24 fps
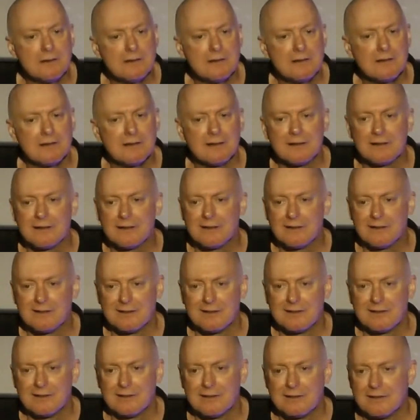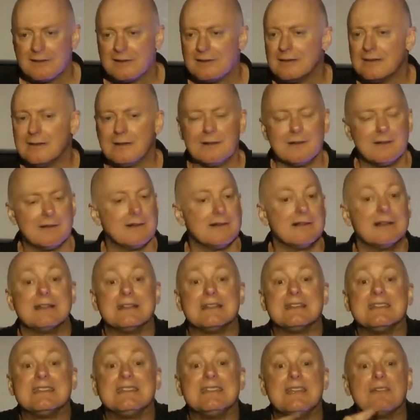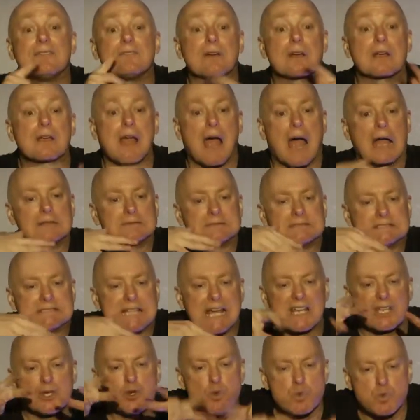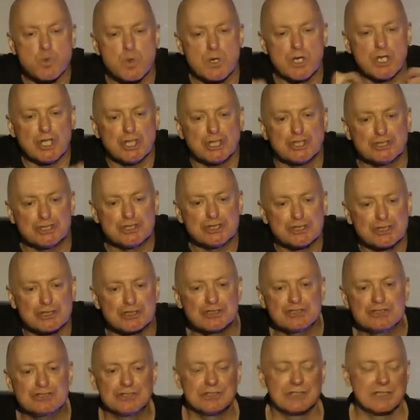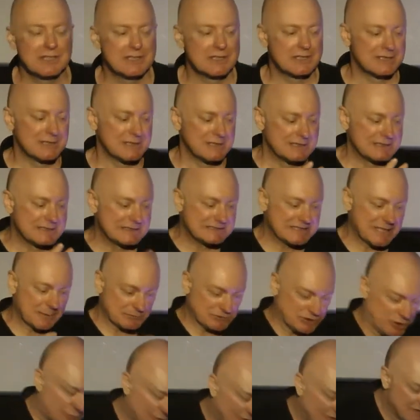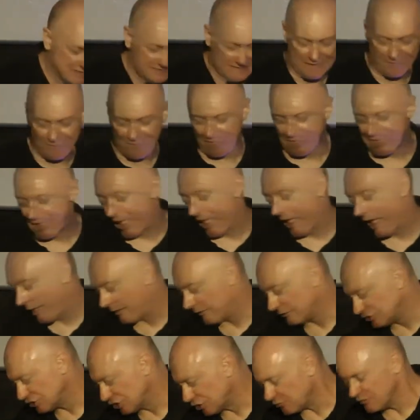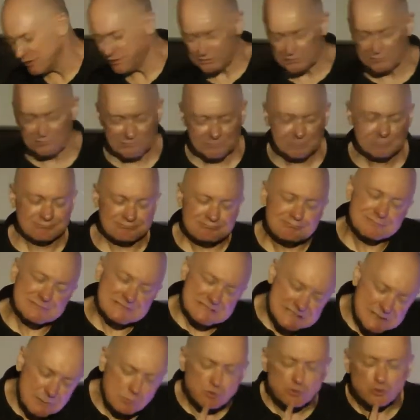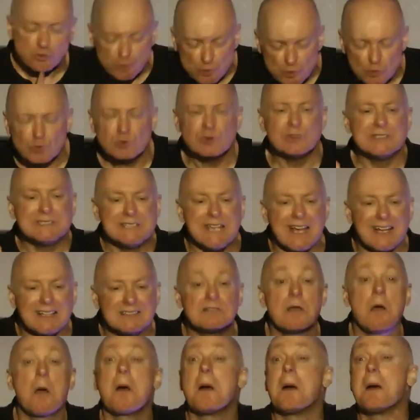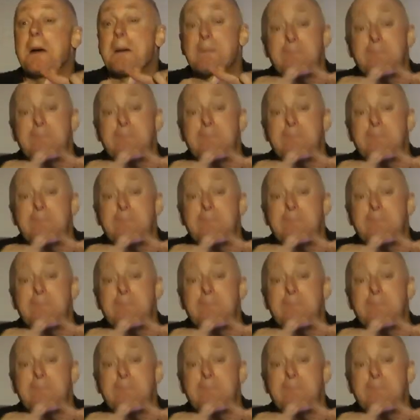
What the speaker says: Now, there are all kinds of studies that try to prove that certain generations are more entitled than others, and there may be some validity to that, but loved ones, this